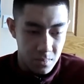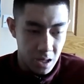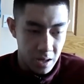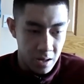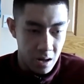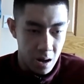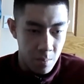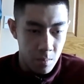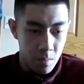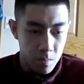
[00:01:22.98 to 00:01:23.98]
and I'm
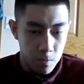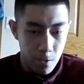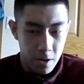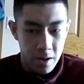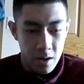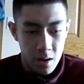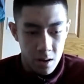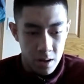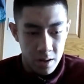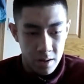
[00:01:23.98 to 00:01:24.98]
working
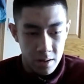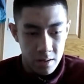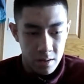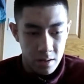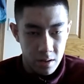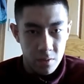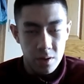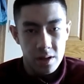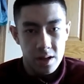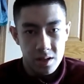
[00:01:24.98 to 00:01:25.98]
on
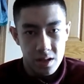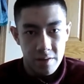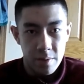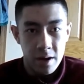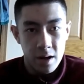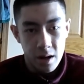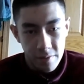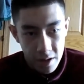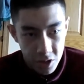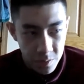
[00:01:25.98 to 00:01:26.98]
acrylics. I've been I've
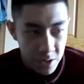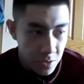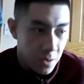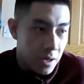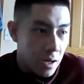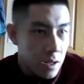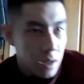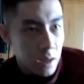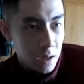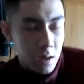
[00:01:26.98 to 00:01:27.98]
actually been doing
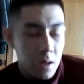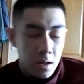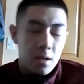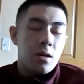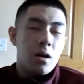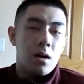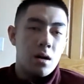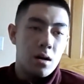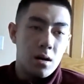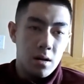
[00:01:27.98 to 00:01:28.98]

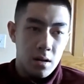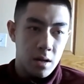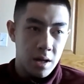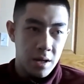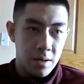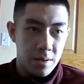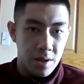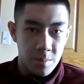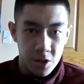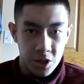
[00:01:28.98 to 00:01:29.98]
uh,
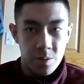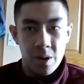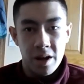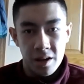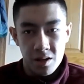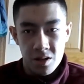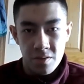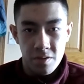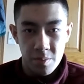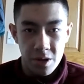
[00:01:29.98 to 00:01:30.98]
commission paintings
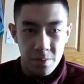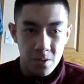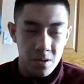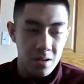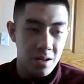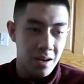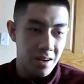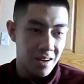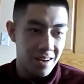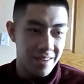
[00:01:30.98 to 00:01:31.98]
for people. Uh,
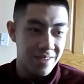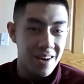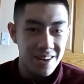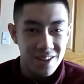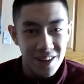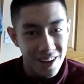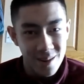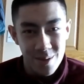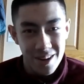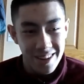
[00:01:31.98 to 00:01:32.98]
I've gotten into
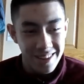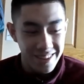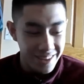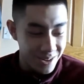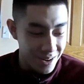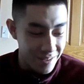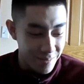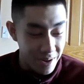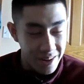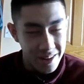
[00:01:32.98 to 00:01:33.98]
anime. You know, I've
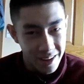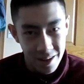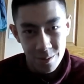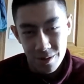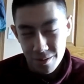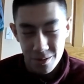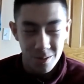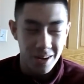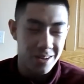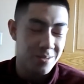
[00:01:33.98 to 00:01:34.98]
been into anime for a
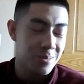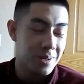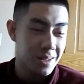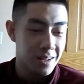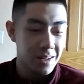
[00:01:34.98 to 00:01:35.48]
while, but